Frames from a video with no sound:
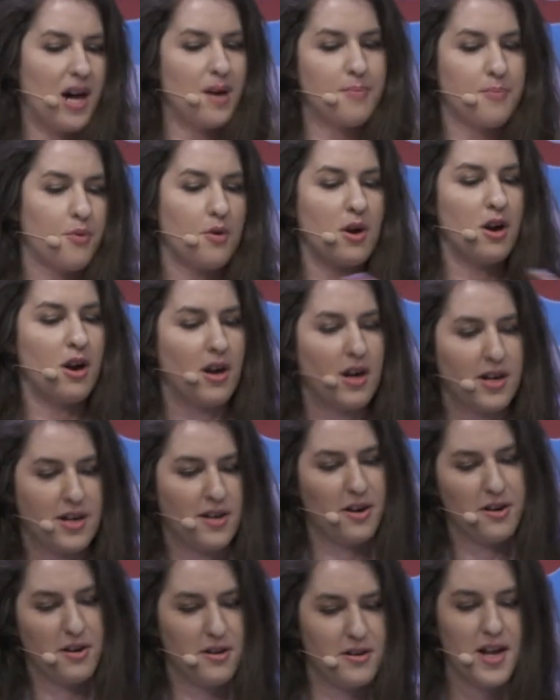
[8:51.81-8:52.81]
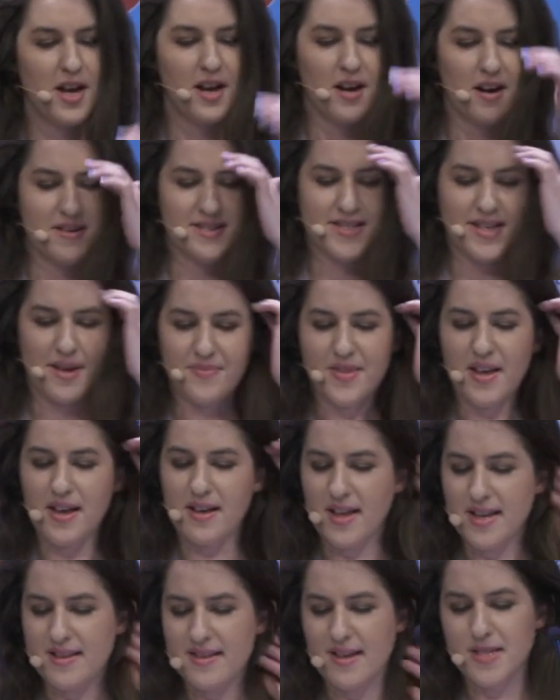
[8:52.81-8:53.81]
Upwork or something
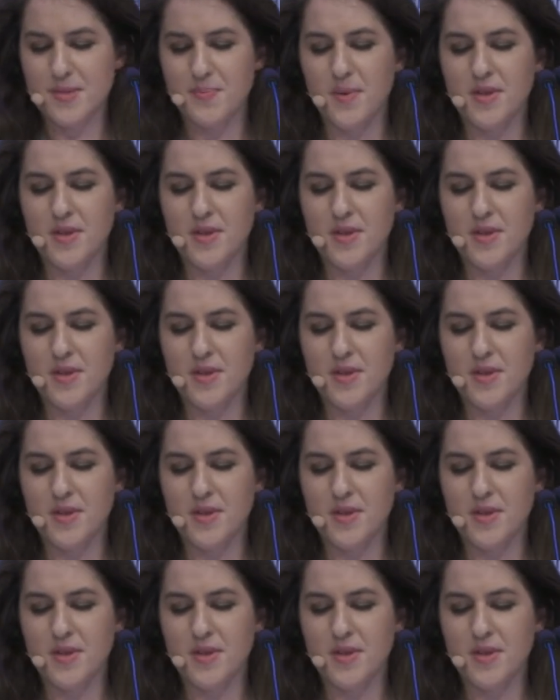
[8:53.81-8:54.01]
like this.